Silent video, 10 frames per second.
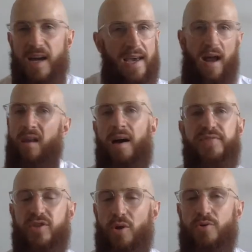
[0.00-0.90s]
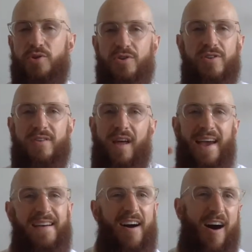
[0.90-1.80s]
yeah, life's so good,
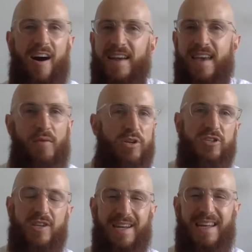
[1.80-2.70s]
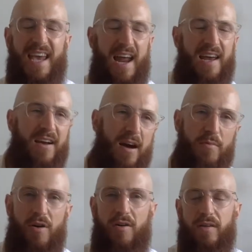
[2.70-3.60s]
like, oh yeah, we're just going to get it, come
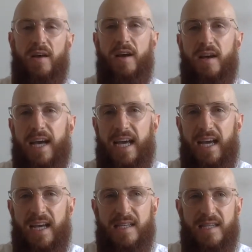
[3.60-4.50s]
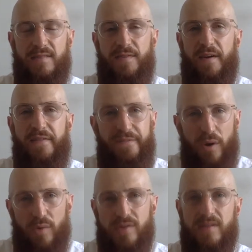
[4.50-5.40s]
on. It's very
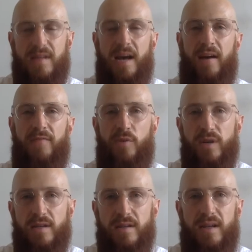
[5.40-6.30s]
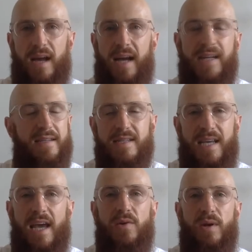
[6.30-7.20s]
false, it's that avoidant, and it doesn't
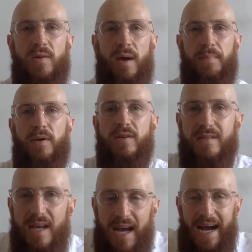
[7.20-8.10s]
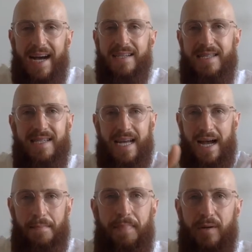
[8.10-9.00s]
get you anywhere, because as the
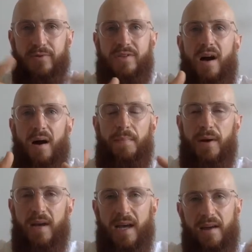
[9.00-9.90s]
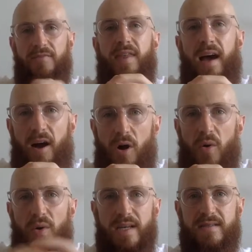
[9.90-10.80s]
dam builds up, if that
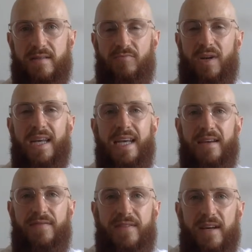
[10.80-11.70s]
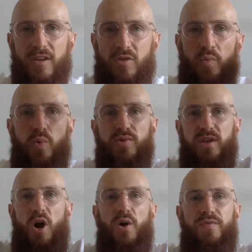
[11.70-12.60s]
hole isn't relieved, the
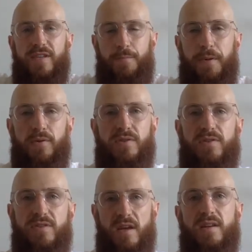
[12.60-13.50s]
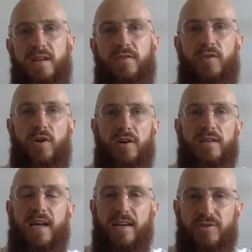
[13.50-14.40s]
water overspills and suddenly you've got a
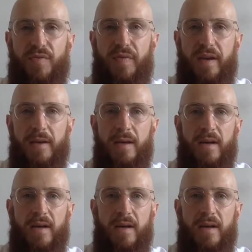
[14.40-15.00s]
catastrophe.